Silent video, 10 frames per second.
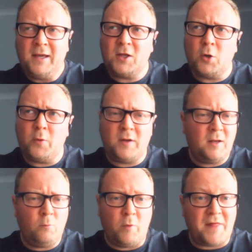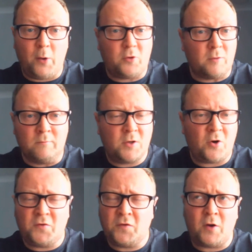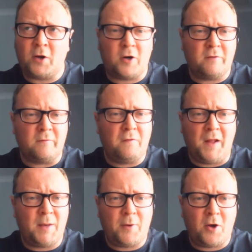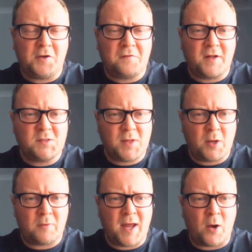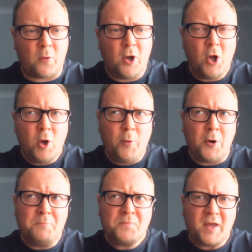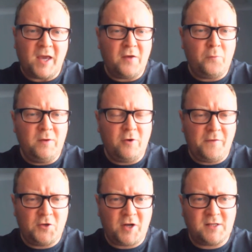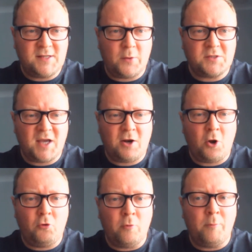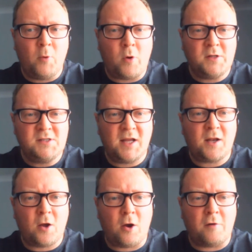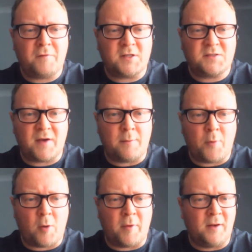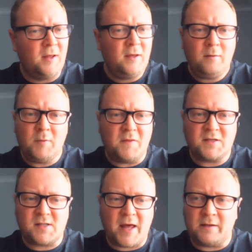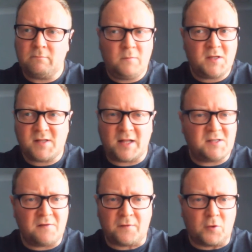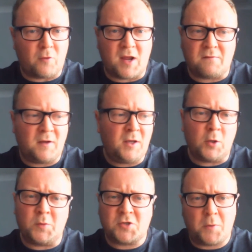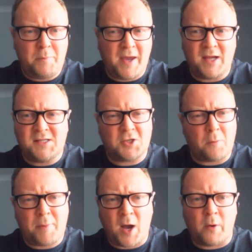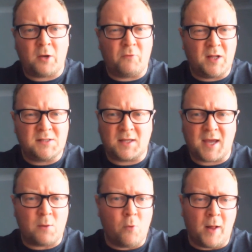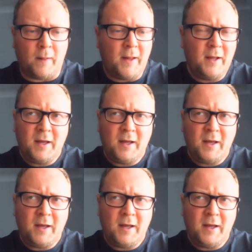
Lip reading: And without him, God, I can't even think about our defence without him now. But if we've got the chance now to sign our number one centre-half in Sven Botman, I mean, this lad's different gravy. He's got pace, he's got power, he reads the game well.